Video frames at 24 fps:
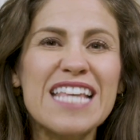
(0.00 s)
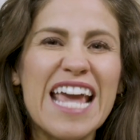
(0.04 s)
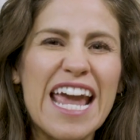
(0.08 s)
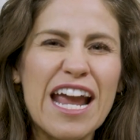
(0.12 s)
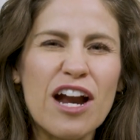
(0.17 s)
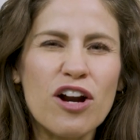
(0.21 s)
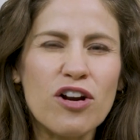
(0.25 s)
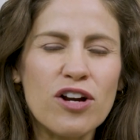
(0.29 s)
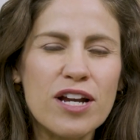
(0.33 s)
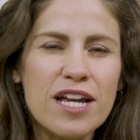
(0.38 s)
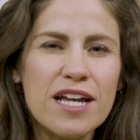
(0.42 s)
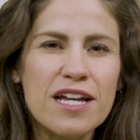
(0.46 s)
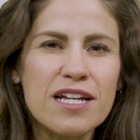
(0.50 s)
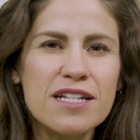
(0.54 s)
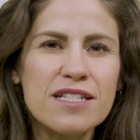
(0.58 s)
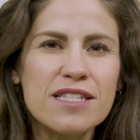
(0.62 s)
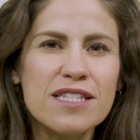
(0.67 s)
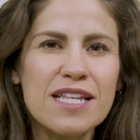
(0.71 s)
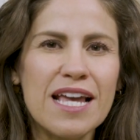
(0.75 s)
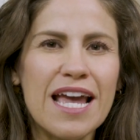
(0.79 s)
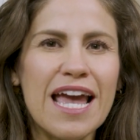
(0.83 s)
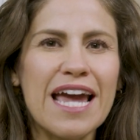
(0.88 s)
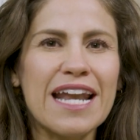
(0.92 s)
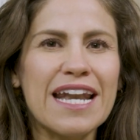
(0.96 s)

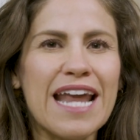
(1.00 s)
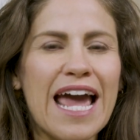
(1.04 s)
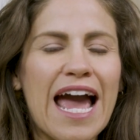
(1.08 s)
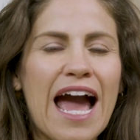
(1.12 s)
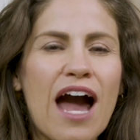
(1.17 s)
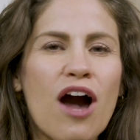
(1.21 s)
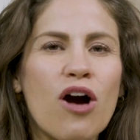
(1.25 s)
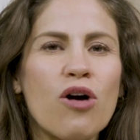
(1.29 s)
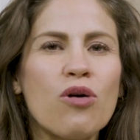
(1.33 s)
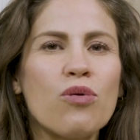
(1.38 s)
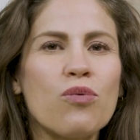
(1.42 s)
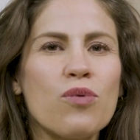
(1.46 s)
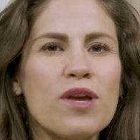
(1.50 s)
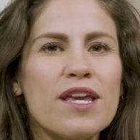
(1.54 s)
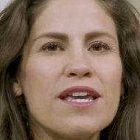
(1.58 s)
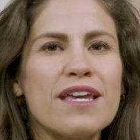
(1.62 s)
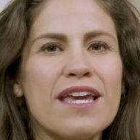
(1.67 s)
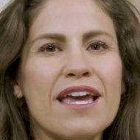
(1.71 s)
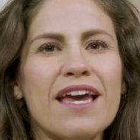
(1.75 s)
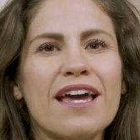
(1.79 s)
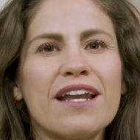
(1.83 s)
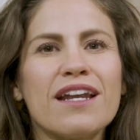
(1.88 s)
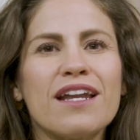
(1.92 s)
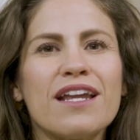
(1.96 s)
areas and how we
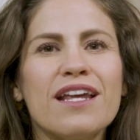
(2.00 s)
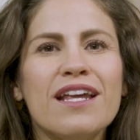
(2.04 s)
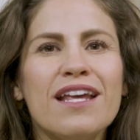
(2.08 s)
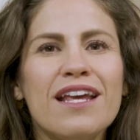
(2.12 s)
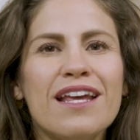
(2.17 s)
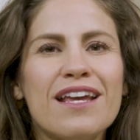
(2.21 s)
can